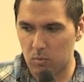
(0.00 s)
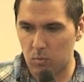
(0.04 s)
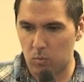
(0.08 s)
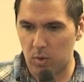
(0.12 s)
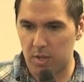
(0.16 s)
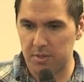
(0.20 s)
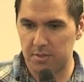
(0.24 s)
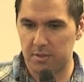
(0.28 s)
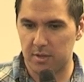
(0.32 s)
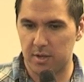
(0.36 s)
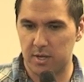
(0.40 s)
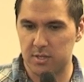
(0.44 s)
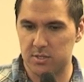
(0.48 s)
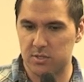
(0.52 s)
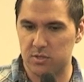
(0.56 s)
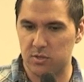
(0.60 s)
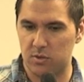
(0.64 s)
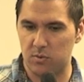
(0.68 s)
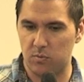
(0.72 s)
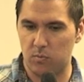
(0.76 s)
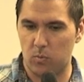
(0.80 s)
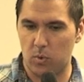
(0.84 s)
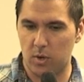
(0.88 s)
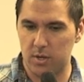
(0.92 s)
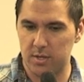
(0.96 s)
one thing I sort
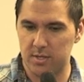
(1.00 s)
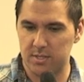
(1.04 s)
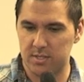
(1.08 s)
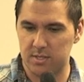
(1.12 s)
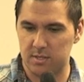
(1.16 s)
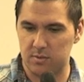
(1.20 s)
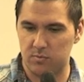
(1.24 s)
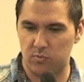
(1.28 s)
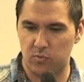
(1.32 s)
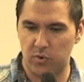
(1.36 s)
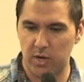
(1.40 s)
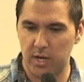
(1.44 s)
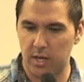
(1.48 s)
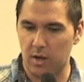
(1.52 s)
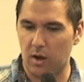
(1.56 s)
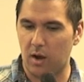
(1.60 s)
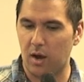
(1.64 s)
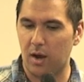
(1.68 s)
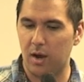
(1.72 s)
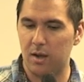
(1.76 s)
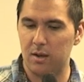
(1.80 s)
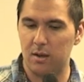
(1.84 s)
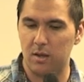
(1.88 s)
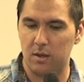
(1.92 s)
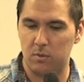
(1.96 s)
of wanted to really
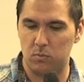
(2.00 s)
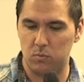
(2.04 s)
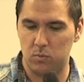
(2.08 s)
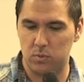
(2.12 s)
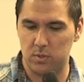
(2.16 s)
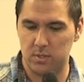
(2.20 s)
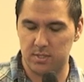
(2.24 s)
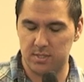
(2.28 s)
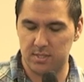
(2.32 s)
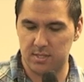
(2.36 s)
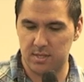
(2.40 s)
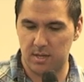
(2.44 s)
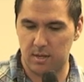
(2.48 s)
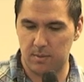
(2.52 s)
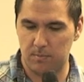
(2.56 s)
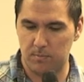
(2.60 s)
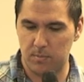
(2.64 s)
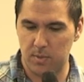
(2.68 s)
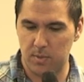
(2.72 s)
highlight was,